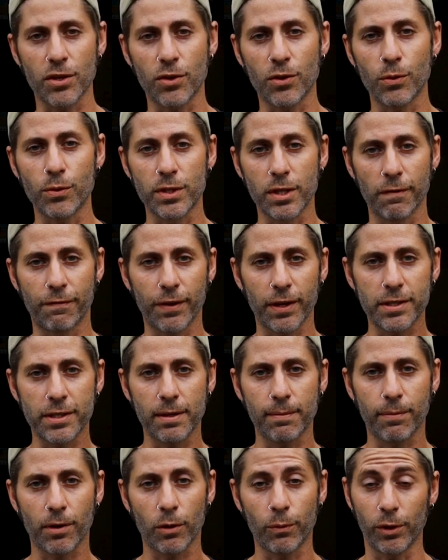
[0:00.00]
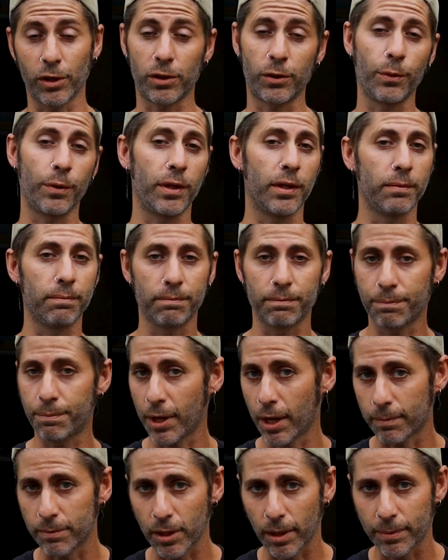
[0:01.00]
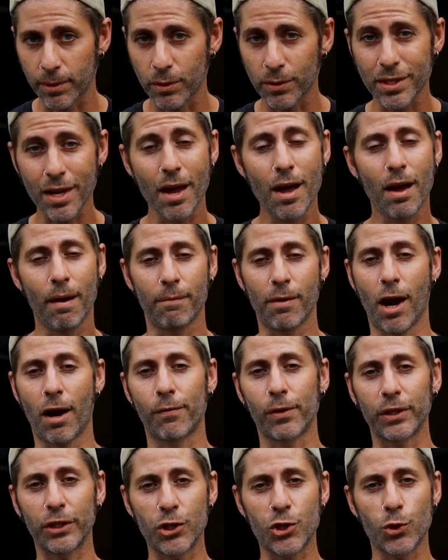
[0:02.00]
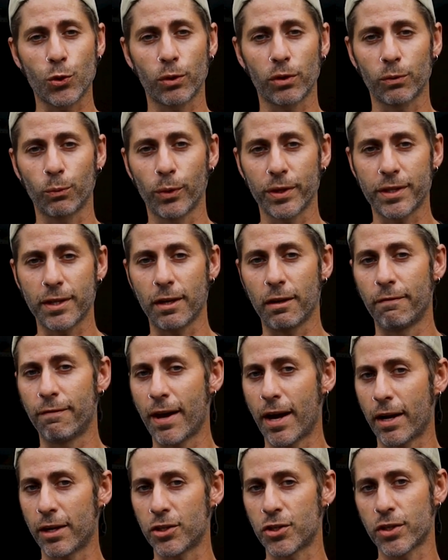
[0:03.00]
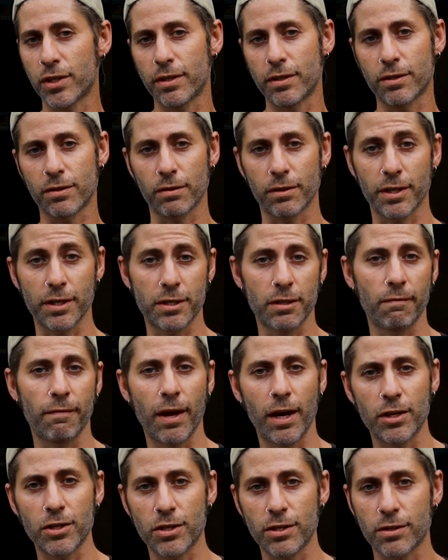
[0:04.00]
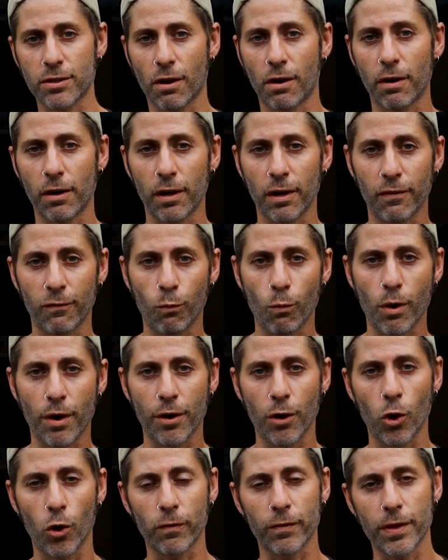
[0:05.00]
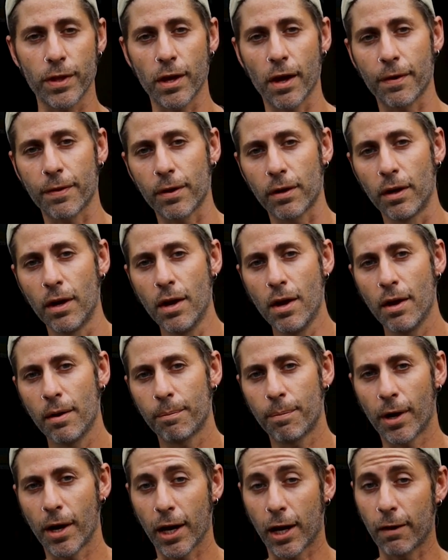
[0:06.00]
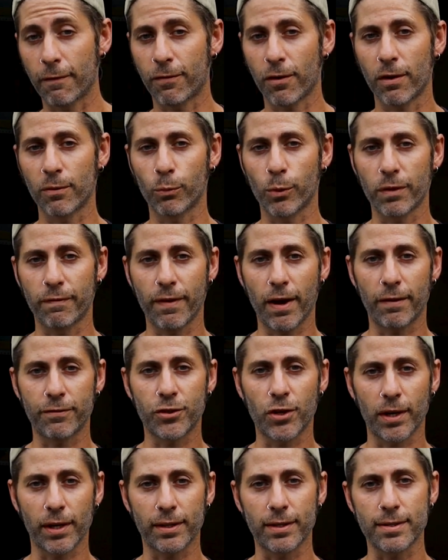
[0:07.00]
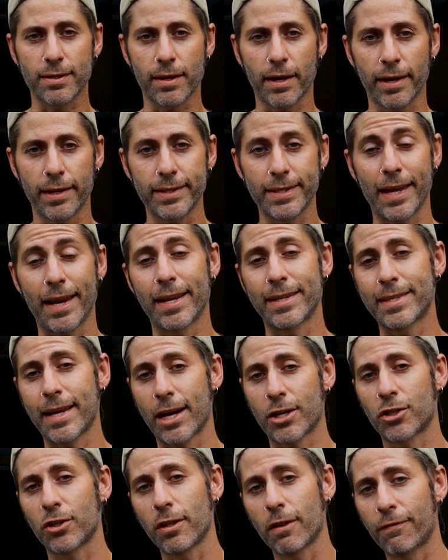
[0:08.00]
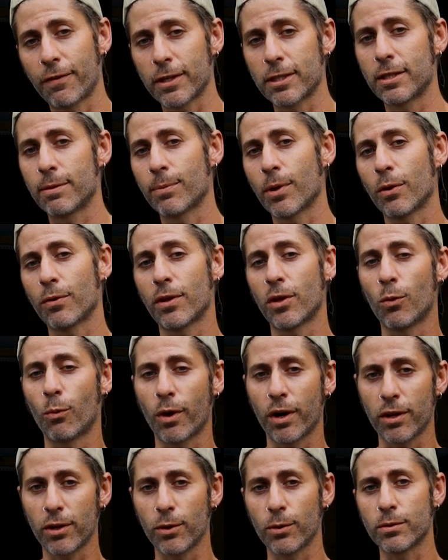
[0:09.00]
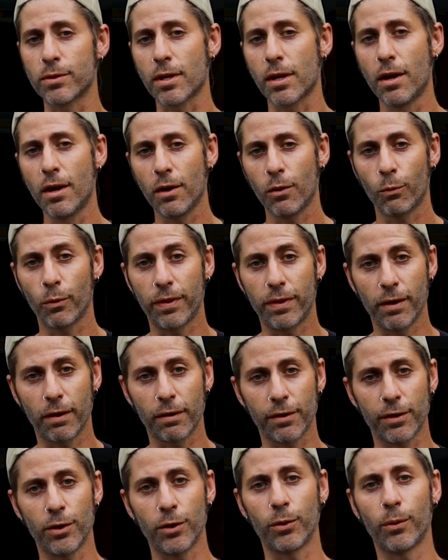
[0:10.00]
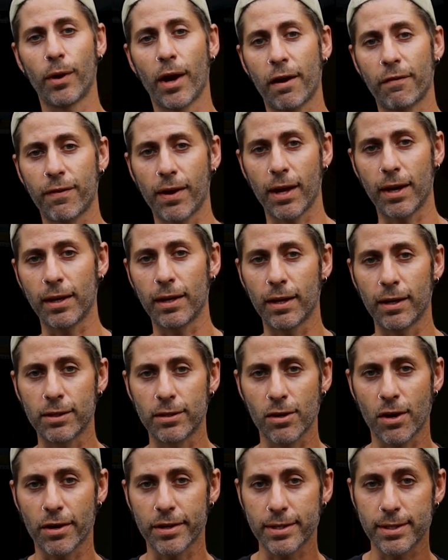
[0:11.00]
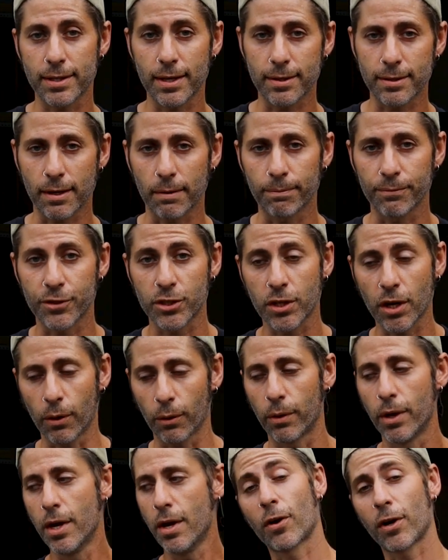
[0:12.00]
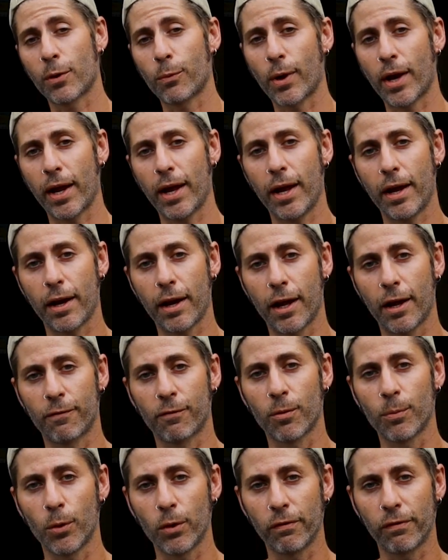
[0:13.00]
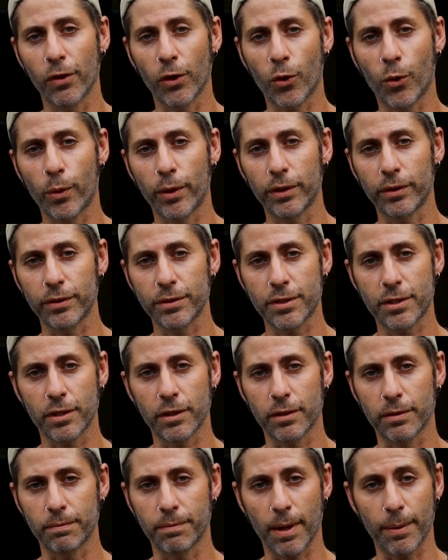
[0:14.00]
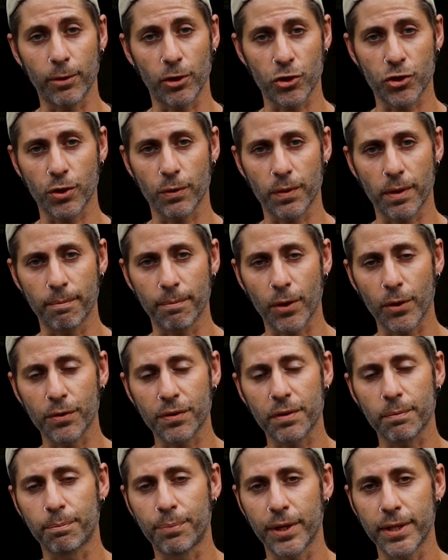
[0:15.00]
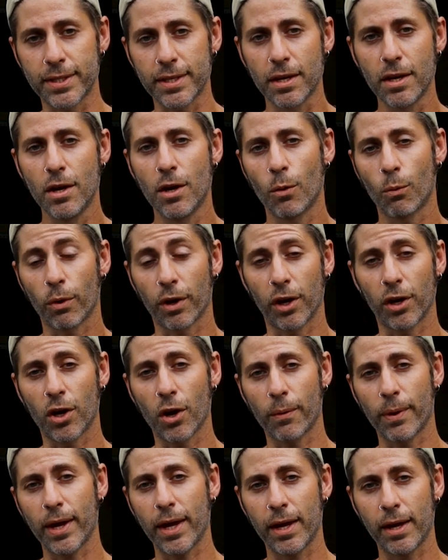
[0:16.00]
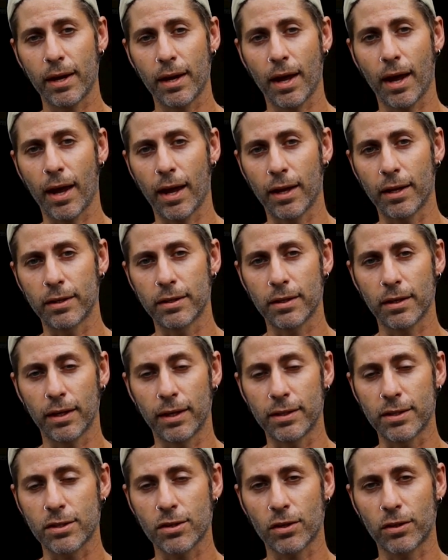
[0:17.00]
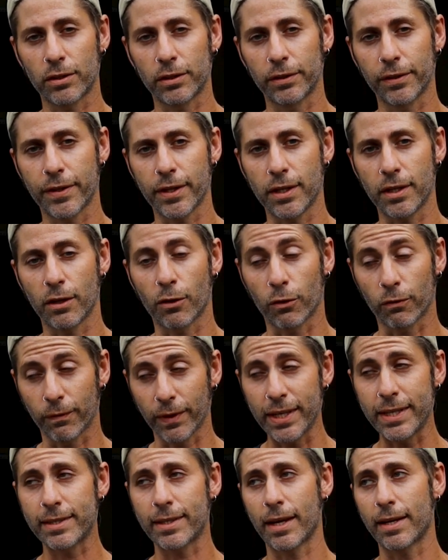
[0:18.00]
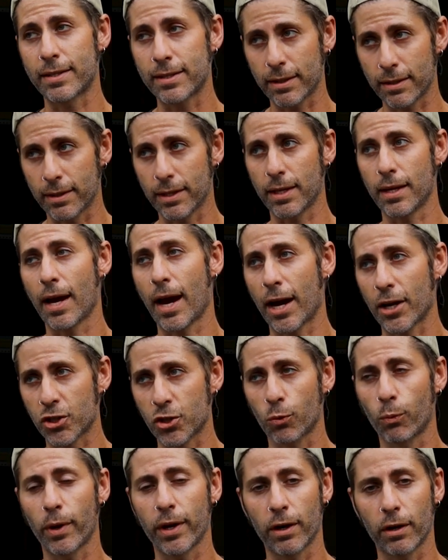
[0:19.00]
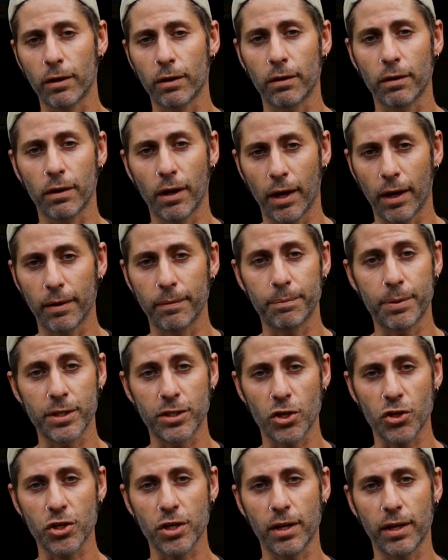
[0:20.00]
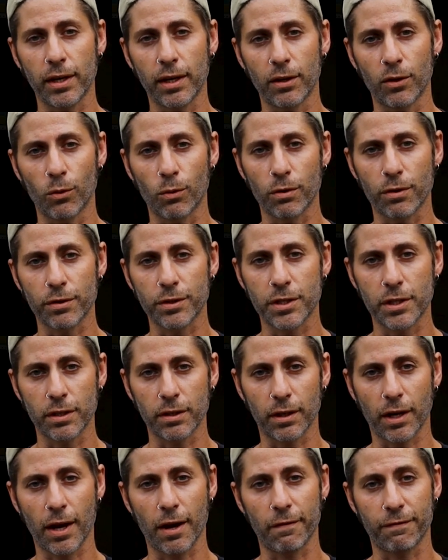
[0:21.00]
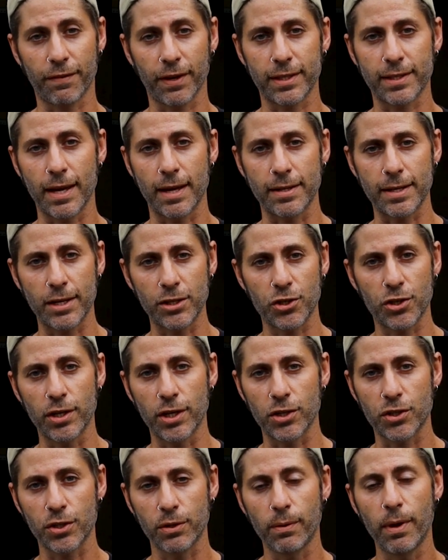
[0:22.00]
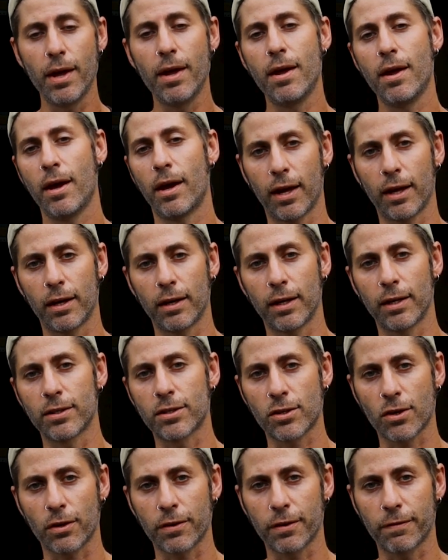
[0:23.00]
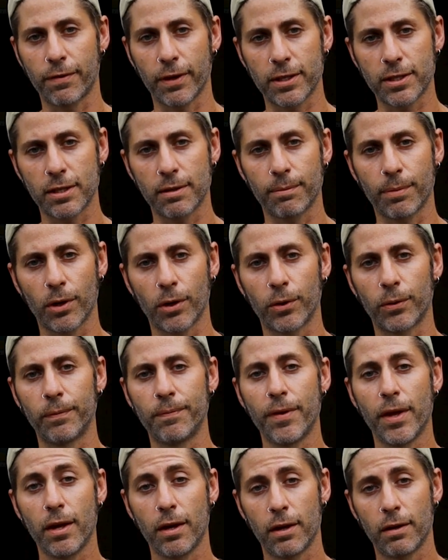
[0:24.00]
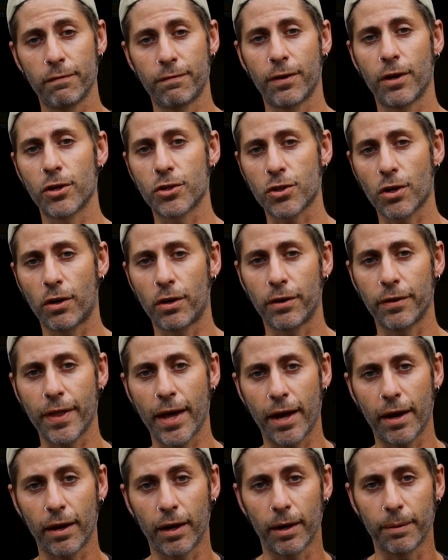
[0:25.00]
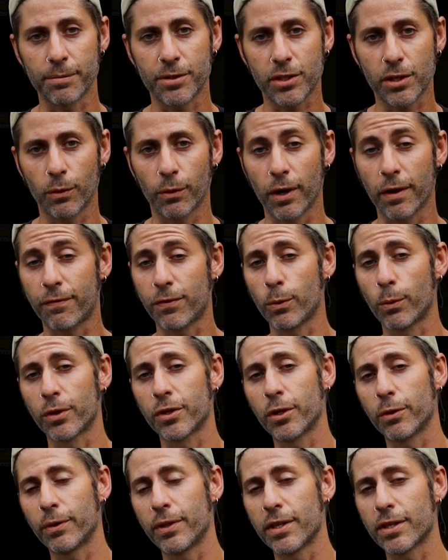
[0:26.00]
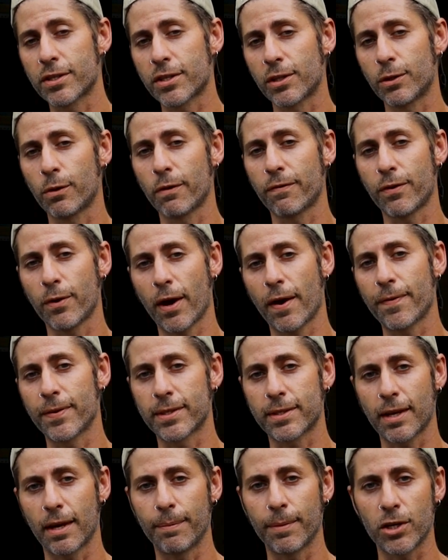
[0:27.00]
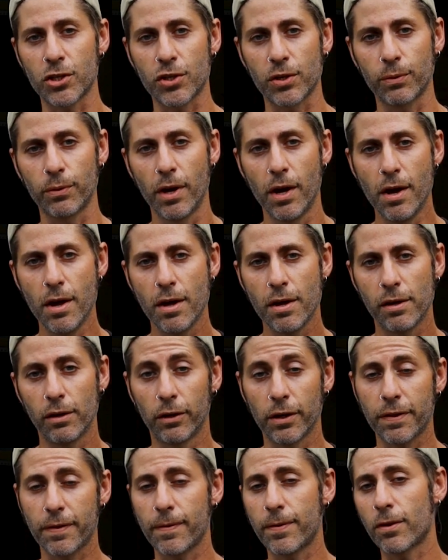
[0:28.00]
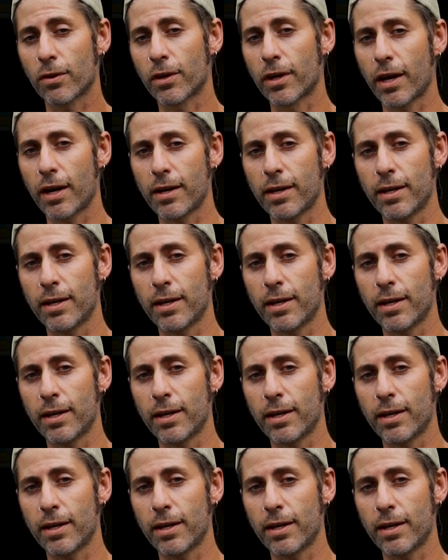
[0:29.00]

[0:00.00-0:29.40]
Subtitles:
use the fixing bow, including BMWs. Not really sure what the advantages or disadvantages are of one over the other, but I confirmed with Valvetronic Designs, and it's actually the fixing bow that you want to use with their new F80 exhaust system. So I've already went ahead and removed the coil to be able to show them both, but we're going to go ahead and install or reset the actuator positioning in order to kind of fix that tension issue and install the fixing bow and finish all that up. So if you were doing this too, if you had the same issue, the only thing that you're going to